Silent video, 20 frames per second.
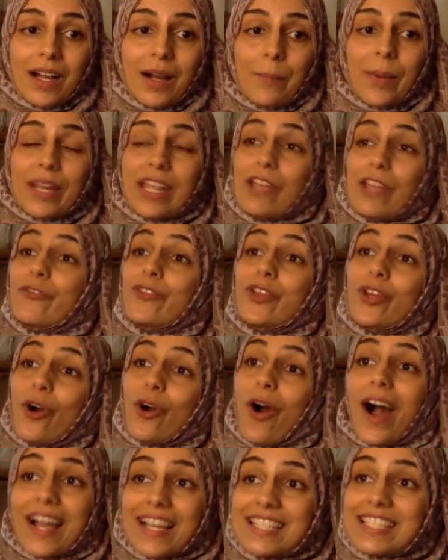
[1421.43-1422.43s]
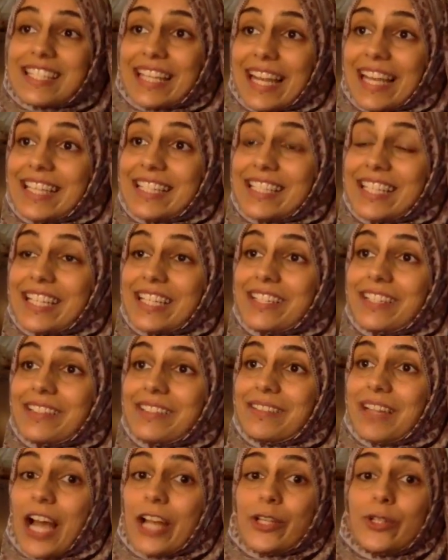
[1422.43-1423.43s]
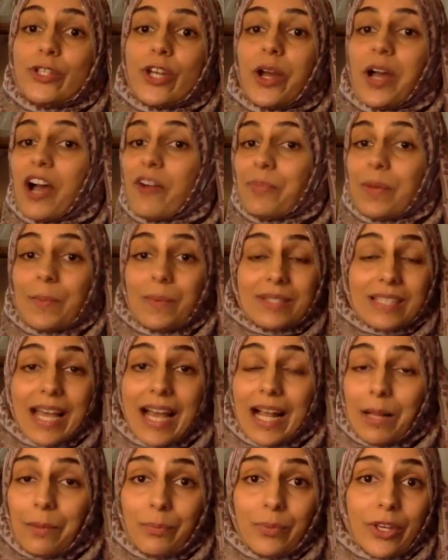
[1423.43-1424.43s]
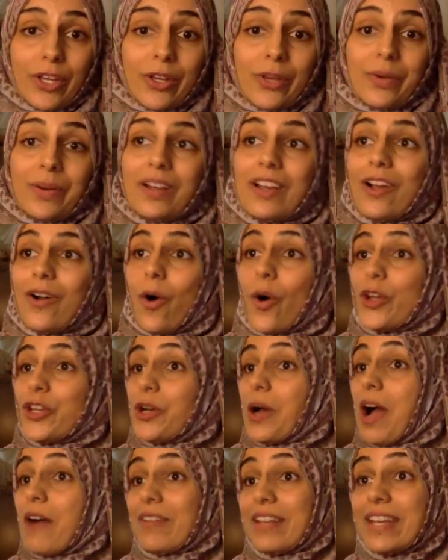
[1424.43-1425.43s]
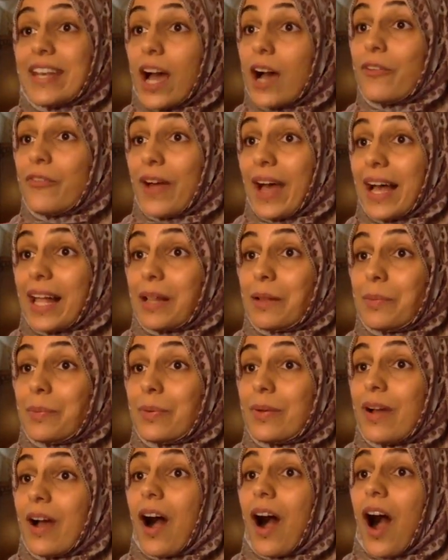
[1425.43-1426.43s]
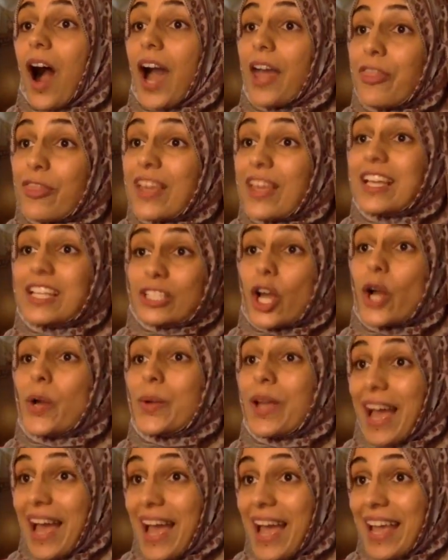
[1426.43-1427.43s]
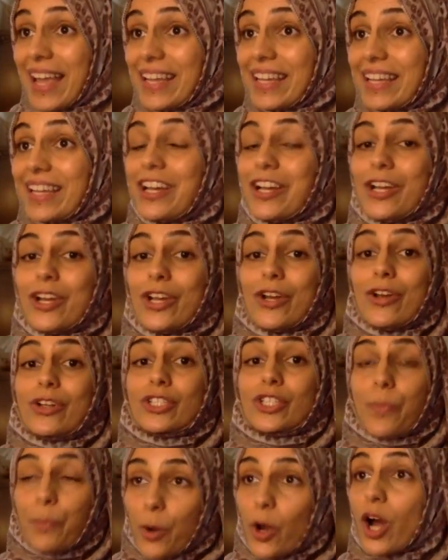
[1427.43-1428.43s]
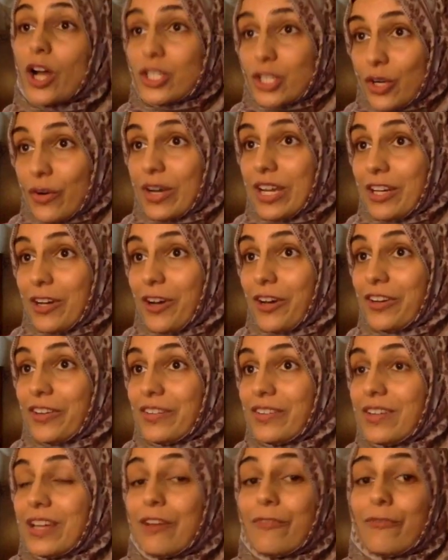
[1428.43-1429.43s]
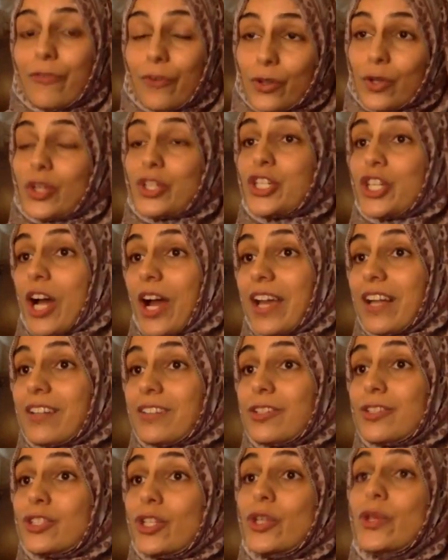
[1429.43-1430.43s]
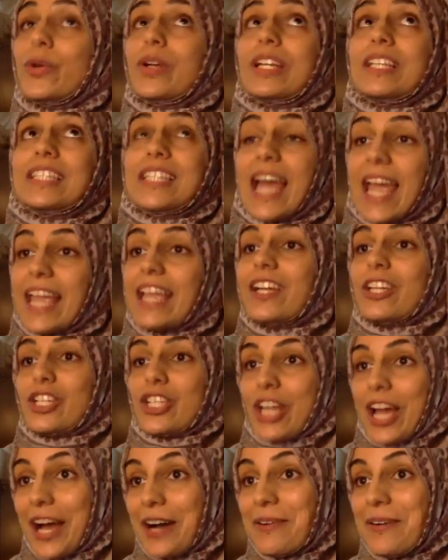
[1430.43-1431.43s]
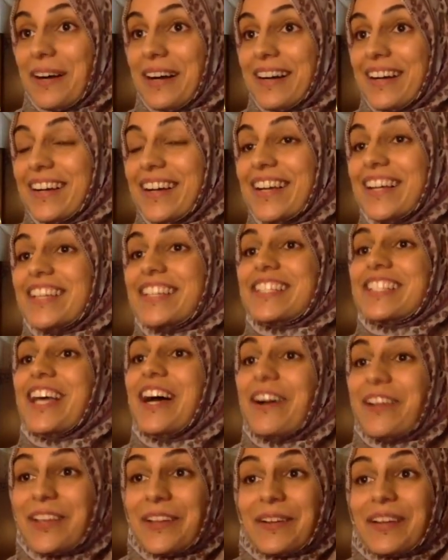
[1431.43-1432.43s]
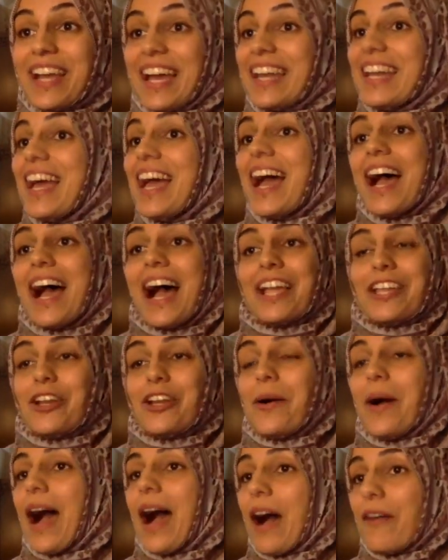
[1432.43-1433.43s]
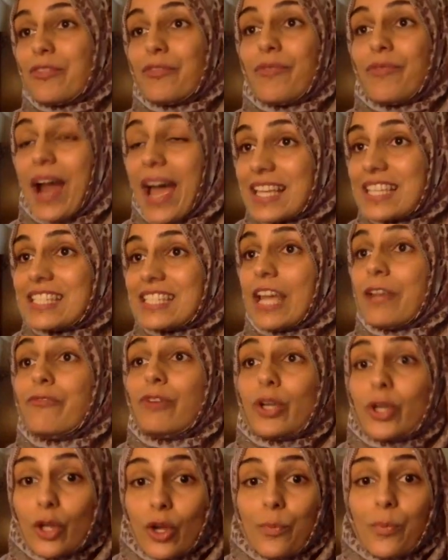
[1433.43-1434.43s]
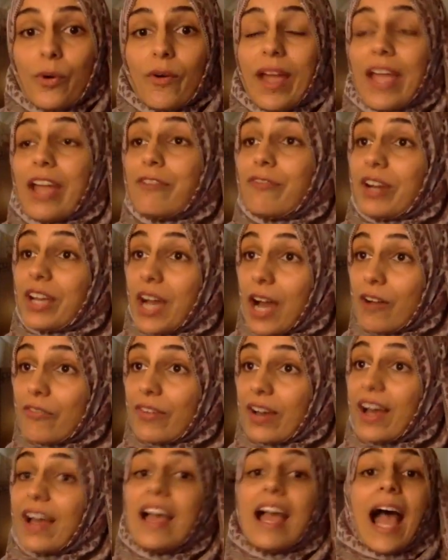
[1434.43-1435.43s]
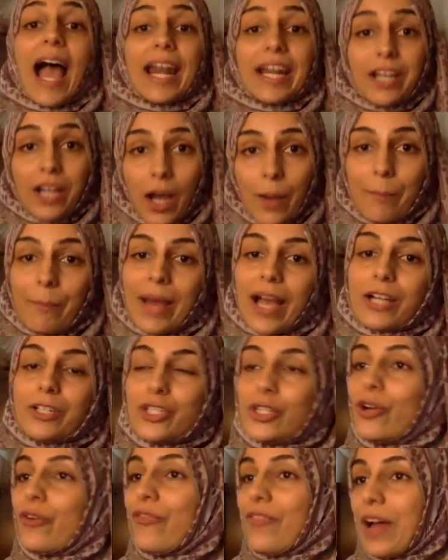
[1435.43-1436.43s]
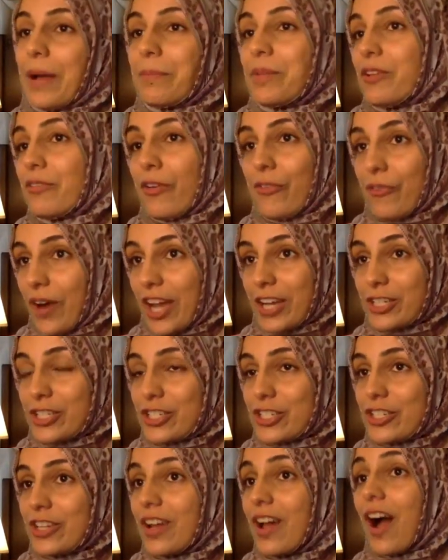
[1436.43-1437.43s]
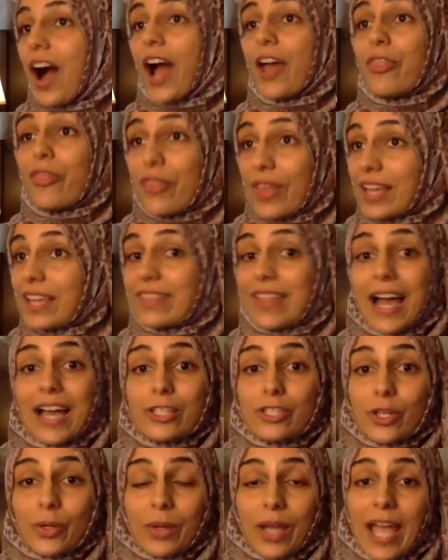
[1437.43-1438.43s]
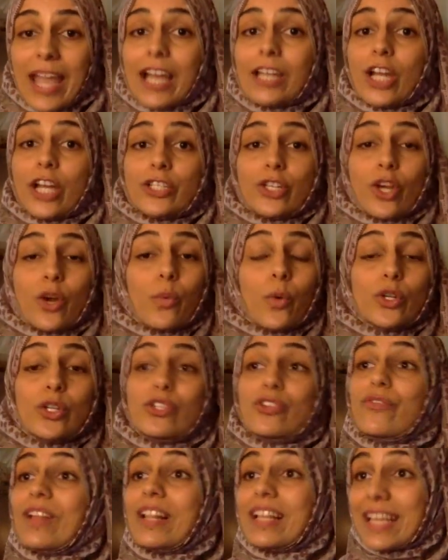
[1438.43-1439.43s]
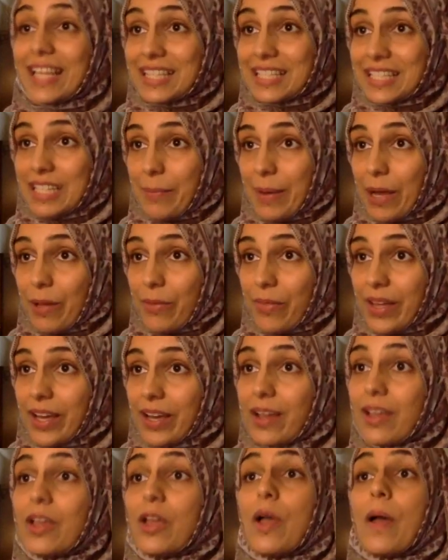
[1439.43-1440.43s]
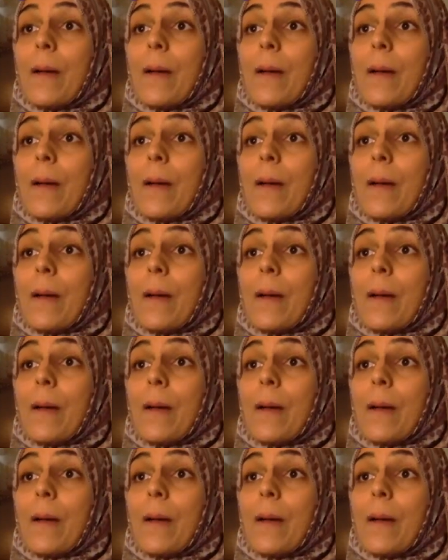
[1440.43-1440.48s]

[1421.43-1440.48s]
But if you're isolated and you don't have people to help you, or you don't have enough help, I think it's okay to put a screen on for your child so you can take a shower, so you can, have a rest and recuperate and recover and come back to your family refreshed. I think that's okay, and I don't want you to feel guilty about that.